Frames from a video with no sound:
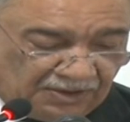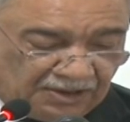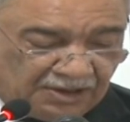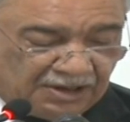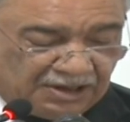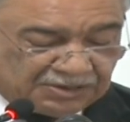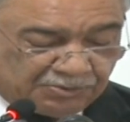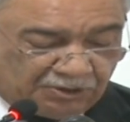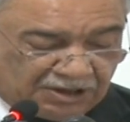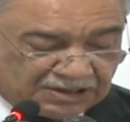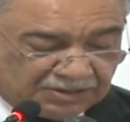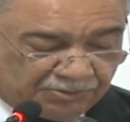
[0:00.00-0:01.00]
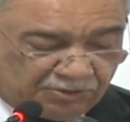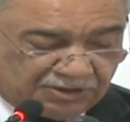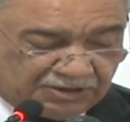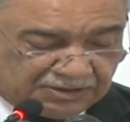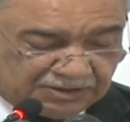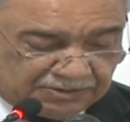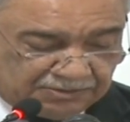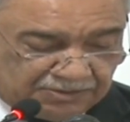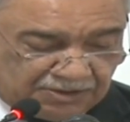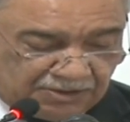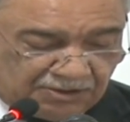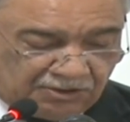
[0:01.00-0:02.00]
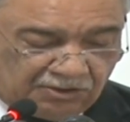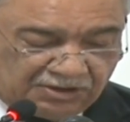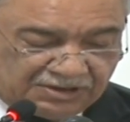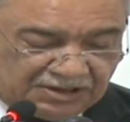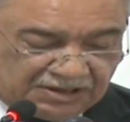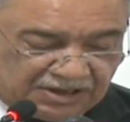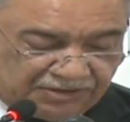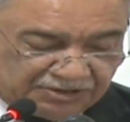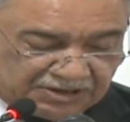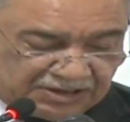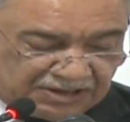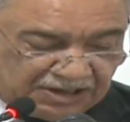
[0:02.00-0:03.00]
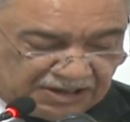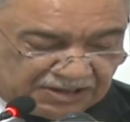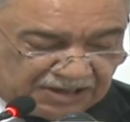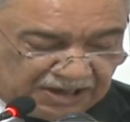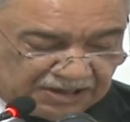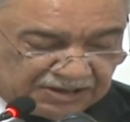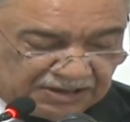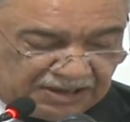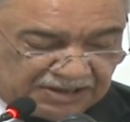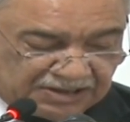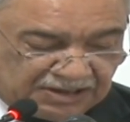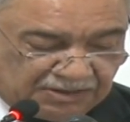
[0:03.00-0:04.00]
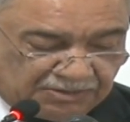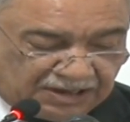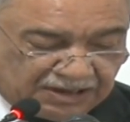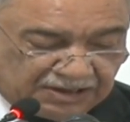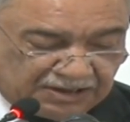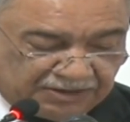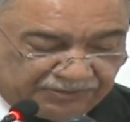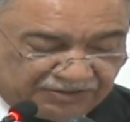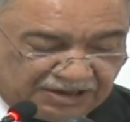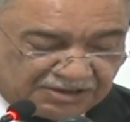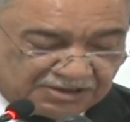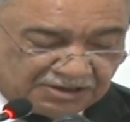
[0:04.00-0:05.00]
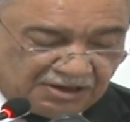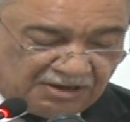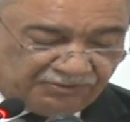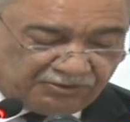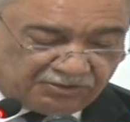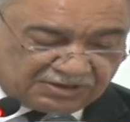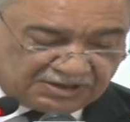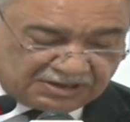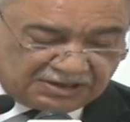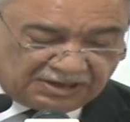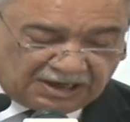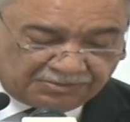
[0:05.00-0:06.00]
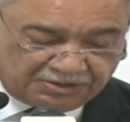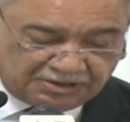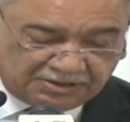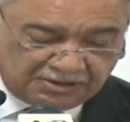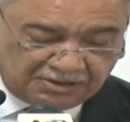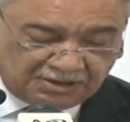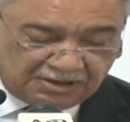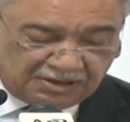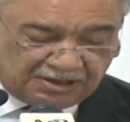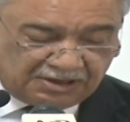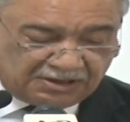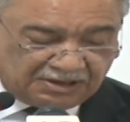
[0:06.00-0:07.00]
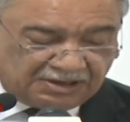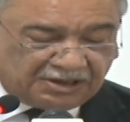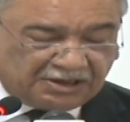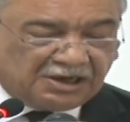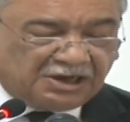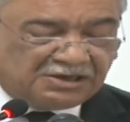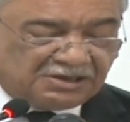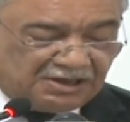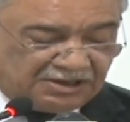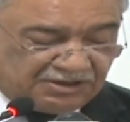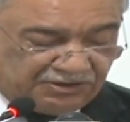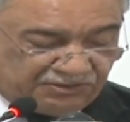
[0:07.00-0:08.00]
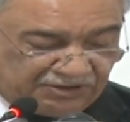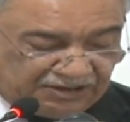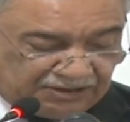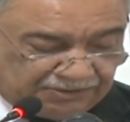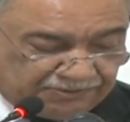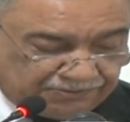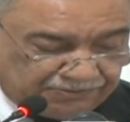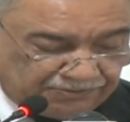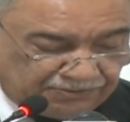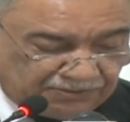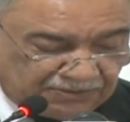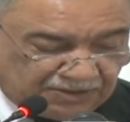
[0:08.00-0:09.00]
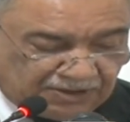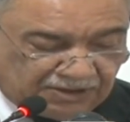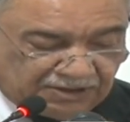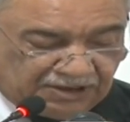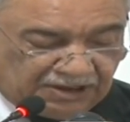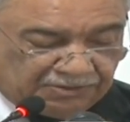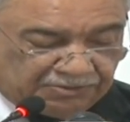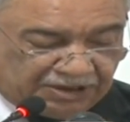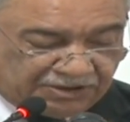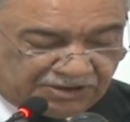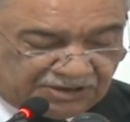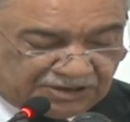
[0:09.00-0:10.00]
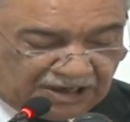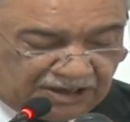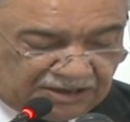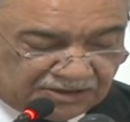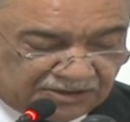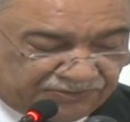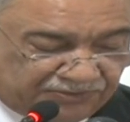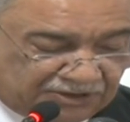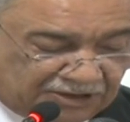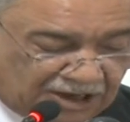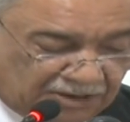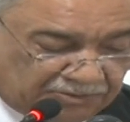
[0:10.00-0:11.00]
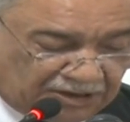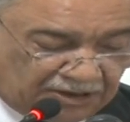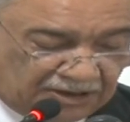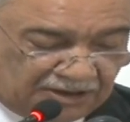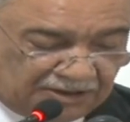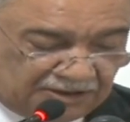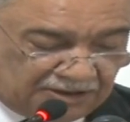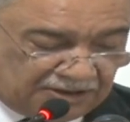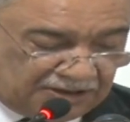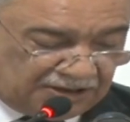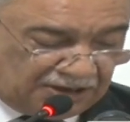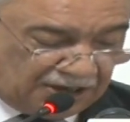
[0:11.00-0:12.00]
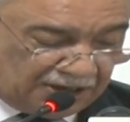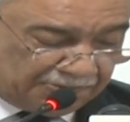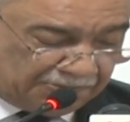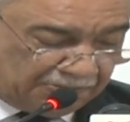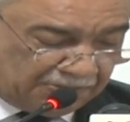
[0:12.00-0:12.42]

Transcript: Hezbollah supporters launching devastating attacks against the American and French forces in Lebanon in the year 1983. The Liberation Tigers of Tamil Eelam,